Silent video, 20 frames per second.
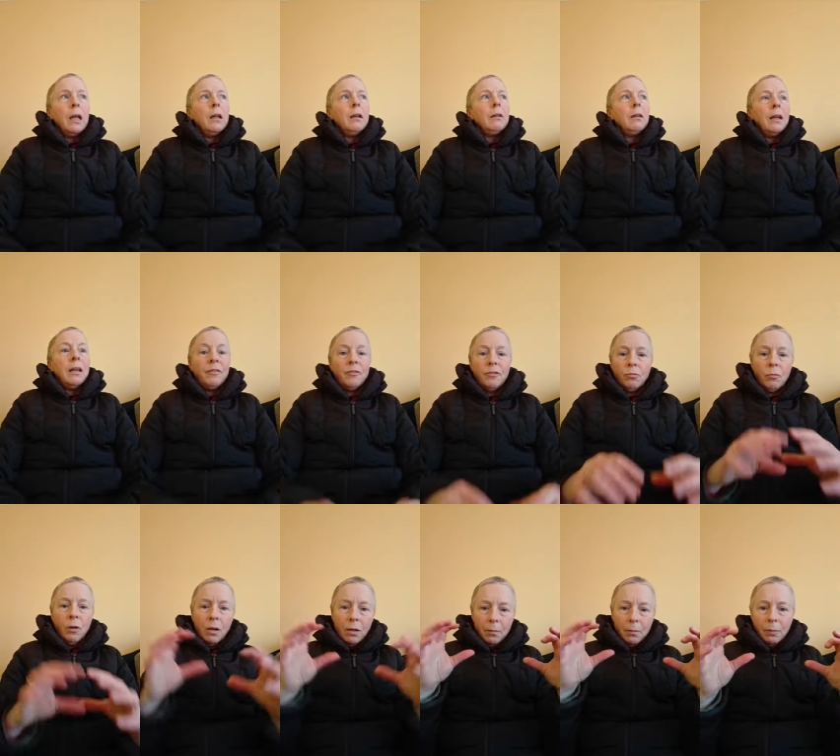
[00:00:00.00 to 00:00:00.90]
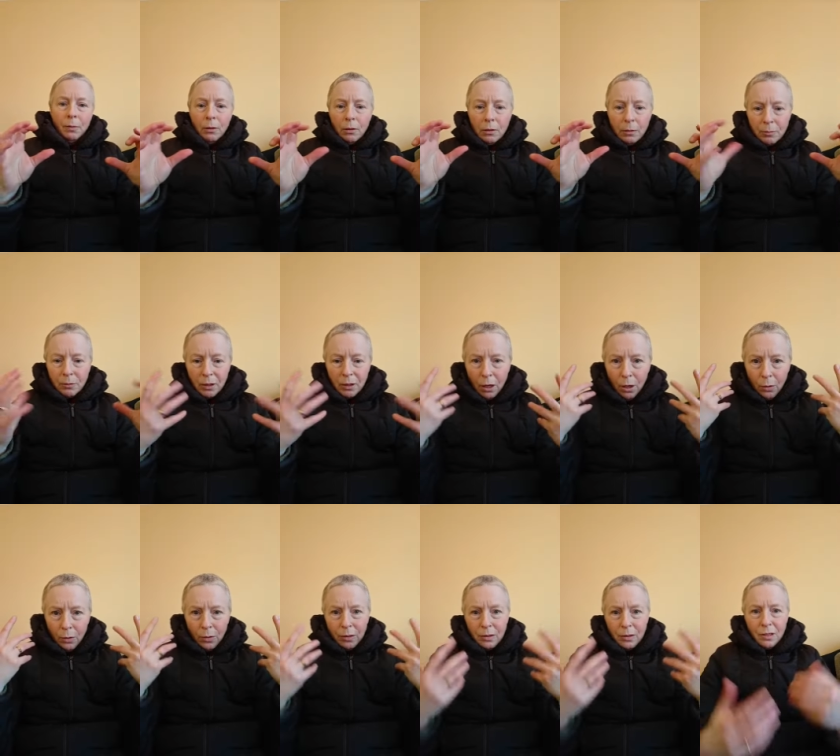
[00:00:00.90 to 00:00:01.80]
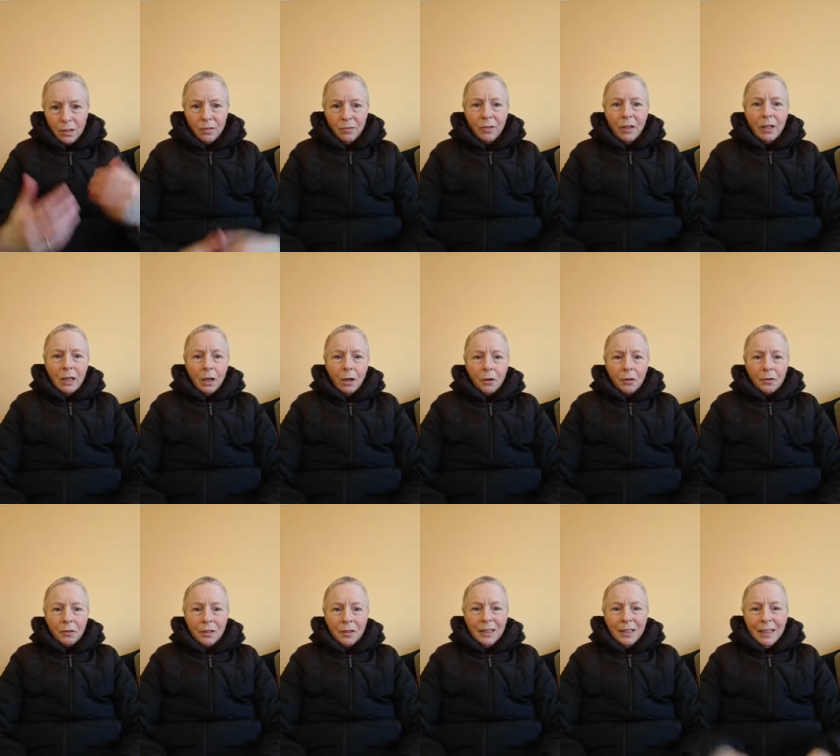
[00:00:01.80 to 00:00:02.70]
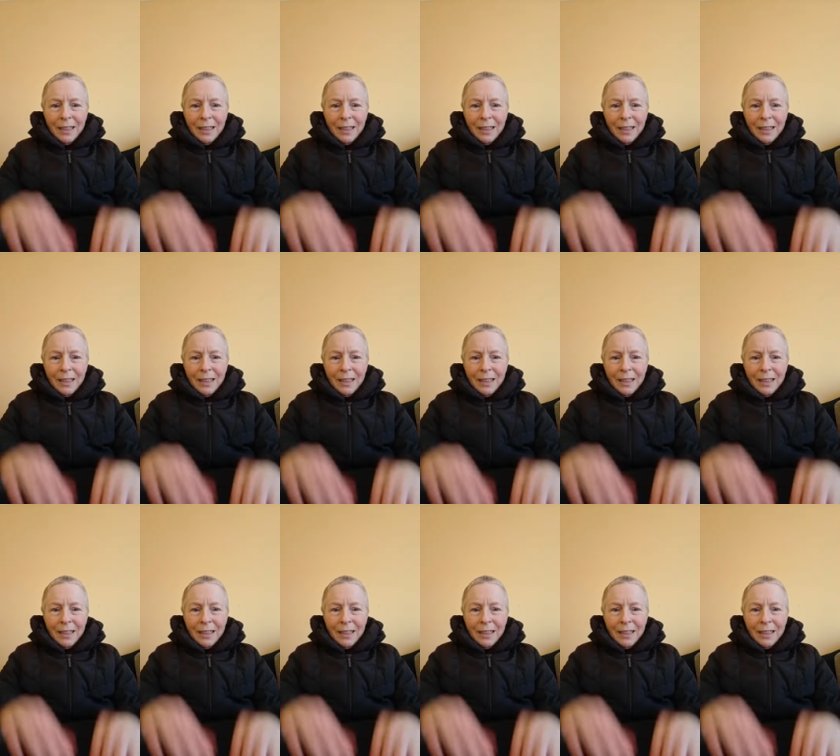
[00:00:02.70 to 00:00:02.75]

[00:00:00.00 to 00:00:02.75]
And I have to write a blurb to go on this video.